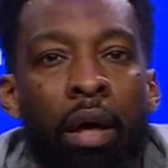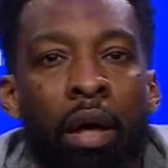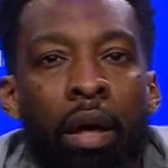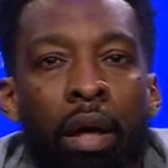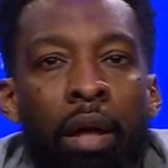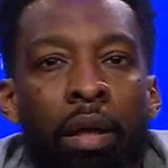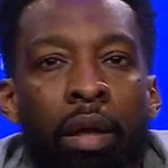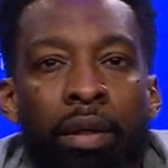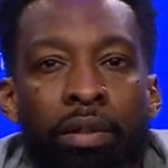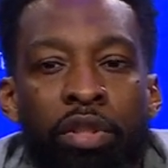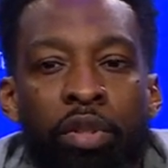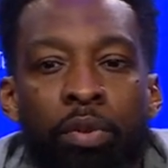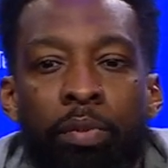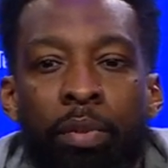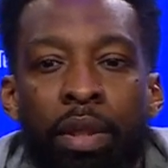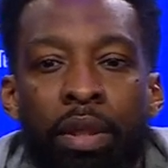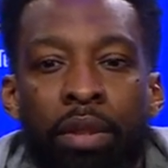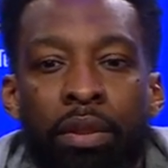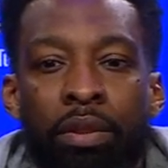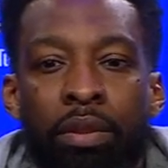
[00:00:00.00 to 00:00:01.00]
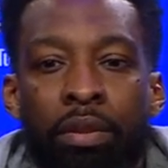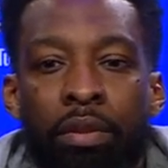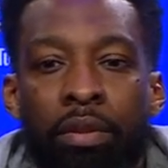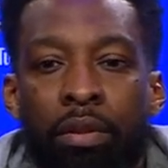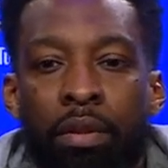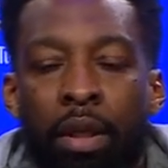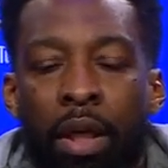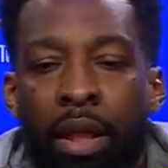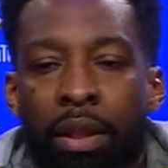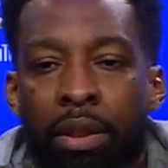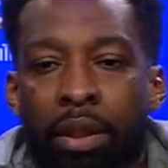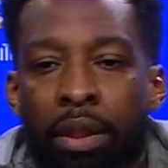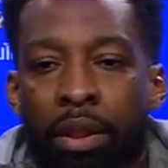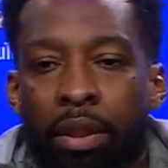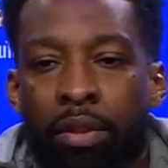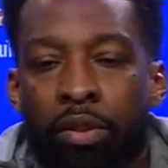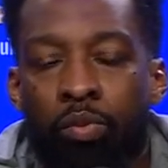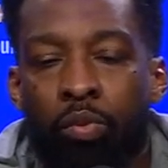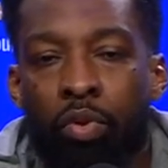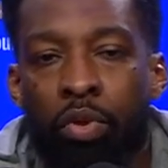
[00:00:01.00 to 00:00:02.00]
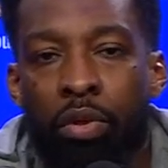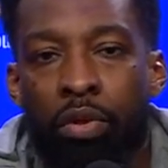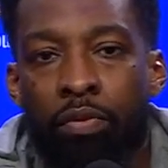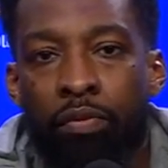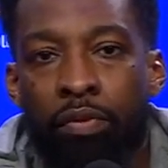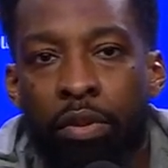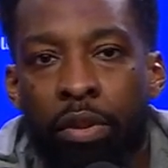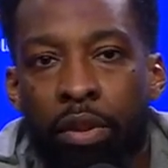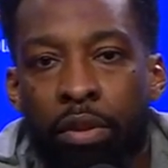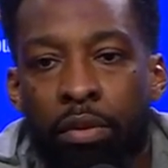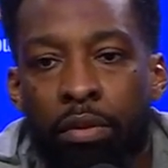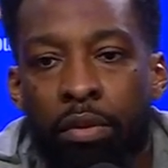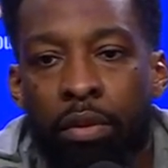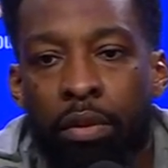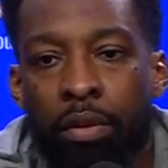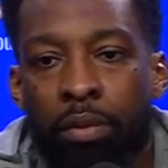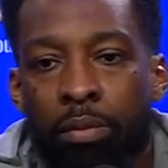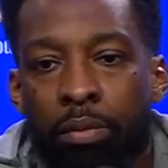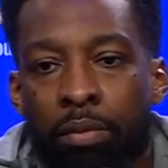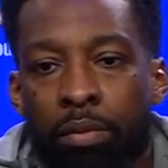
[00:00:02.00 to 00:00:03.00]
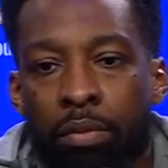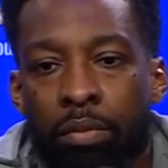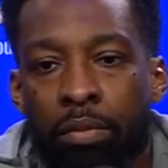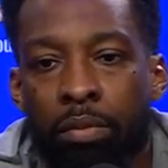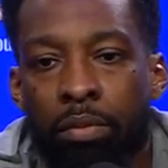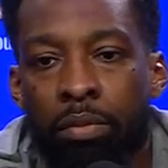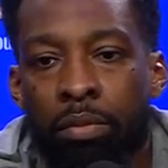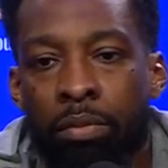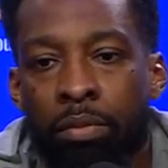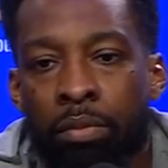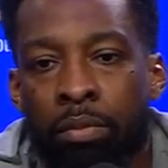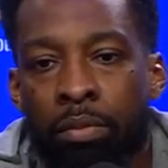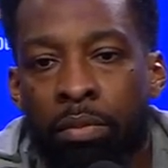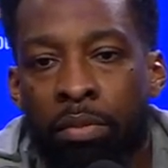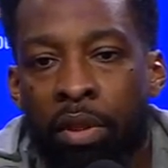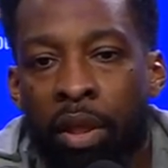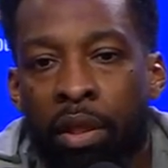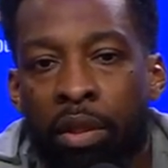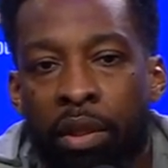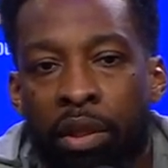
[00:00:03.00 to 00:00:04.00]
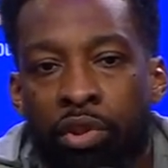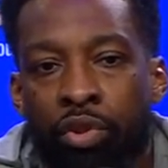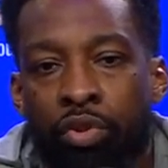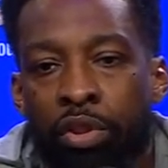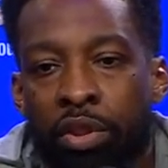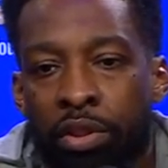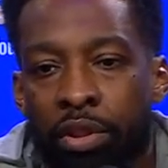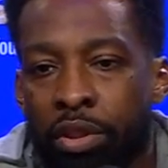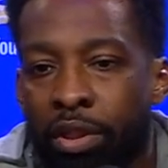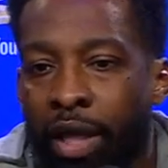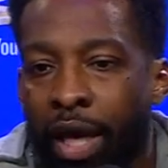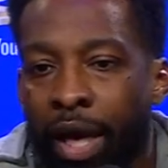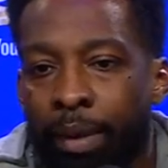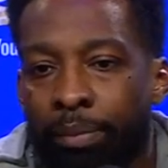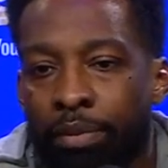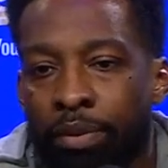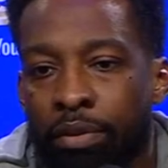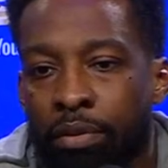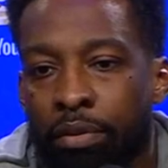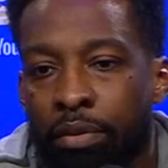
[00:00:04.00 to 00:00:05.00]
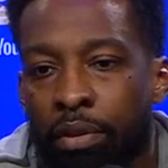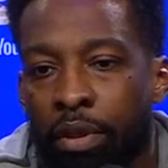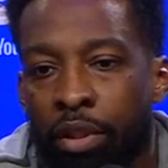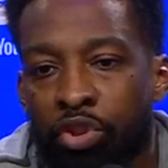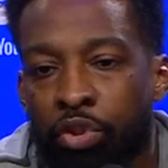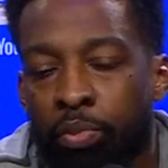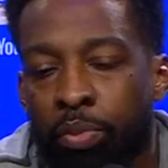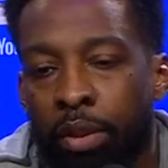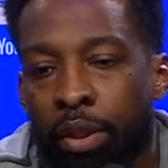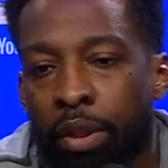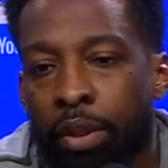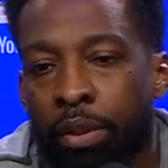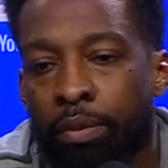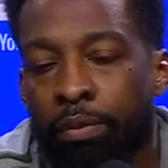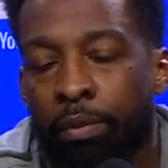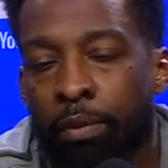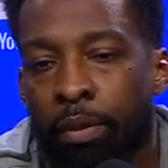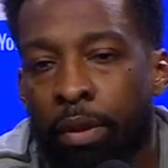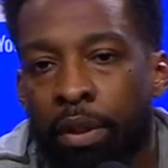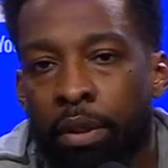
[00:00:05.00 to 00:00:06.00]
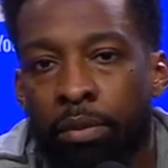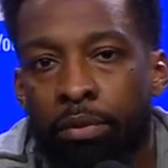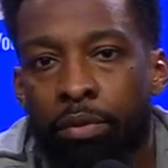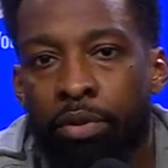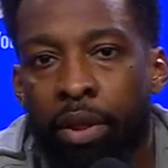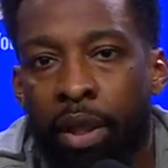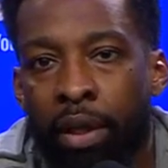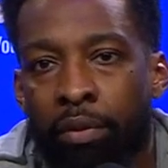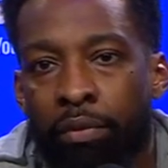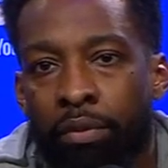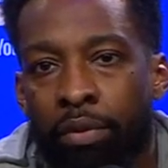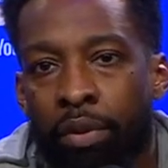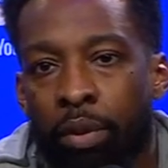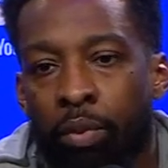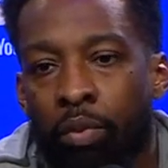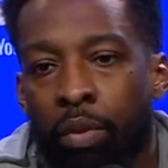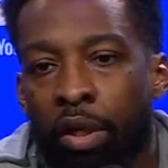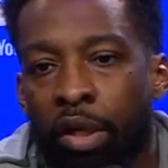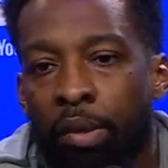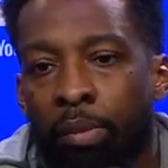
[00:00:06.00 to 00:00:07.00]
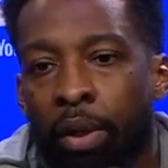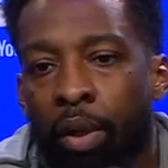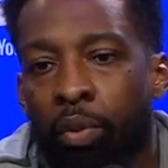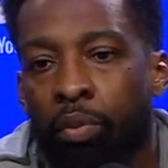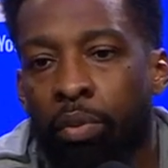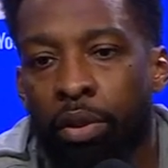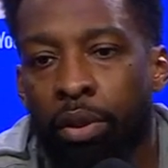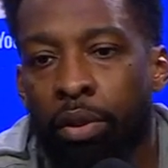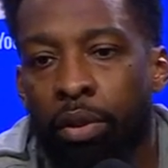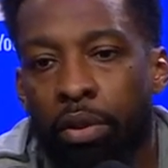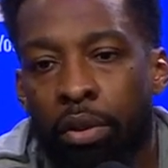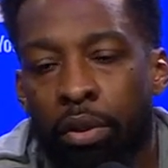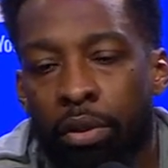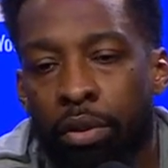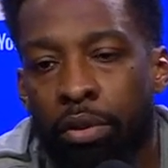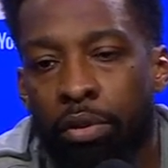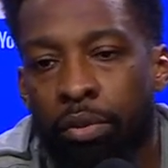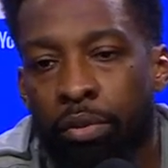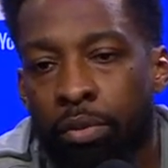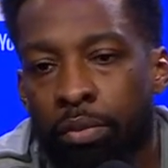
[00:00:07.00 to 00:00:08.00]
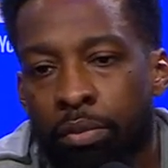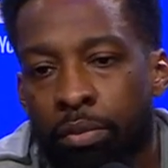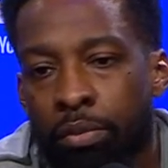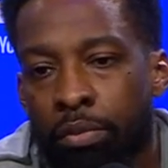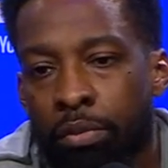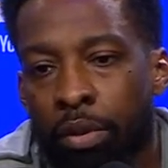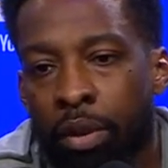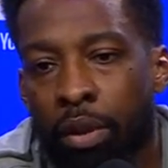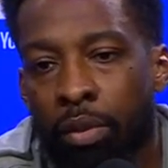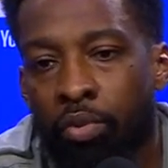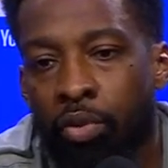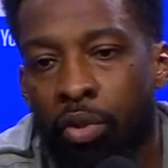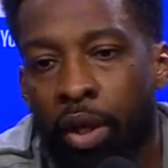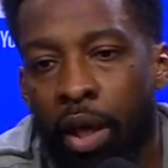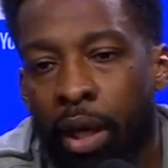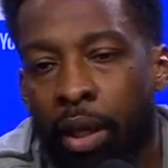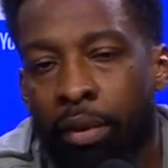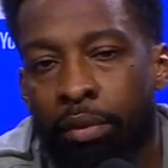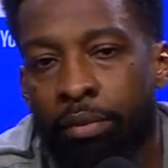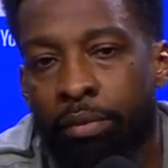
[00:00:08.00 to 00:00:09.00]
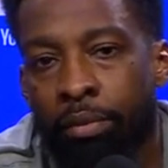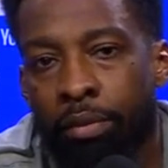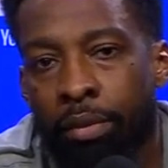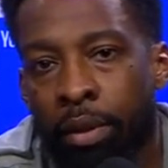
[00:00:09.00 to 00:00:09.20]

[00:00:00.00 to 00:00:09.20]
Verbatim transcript: Uh, not too much. I think it's more of a um, thing that you just adapt as you play. Um, you can't really worry about what they're going to do. Um, you can't